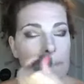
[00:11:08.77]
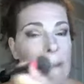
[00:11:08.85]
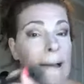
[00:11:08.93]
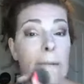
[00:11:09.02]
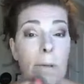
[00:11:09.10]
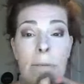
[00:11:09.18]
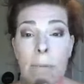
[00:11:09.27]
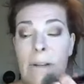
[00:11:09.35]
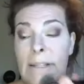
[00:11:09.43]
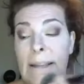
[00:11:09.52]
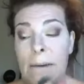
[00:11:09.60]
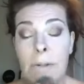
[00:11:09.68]
That's what I'm going
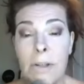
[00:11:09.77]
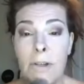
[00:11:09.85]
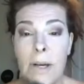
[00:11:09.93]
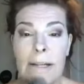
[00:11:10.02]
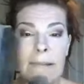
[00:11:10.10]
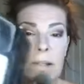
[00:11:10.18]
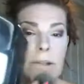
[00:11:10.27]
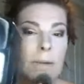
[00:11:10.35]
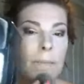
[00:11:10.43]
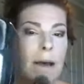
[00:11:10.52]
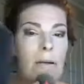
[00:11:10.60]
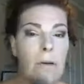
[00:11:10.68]
to set with the
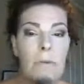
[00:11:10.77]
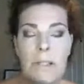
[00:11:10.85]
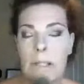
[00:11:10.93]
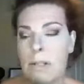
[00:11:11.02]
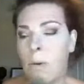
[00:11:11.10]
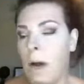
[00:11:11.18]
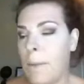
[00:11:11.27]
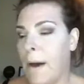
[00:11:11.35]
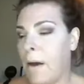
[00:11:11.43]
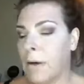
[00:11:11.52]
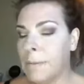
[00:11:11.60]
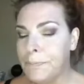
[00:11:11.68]
translucent powder, which is the white
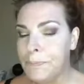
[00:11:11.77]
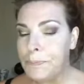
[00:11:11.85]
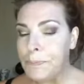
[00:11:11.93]
powder.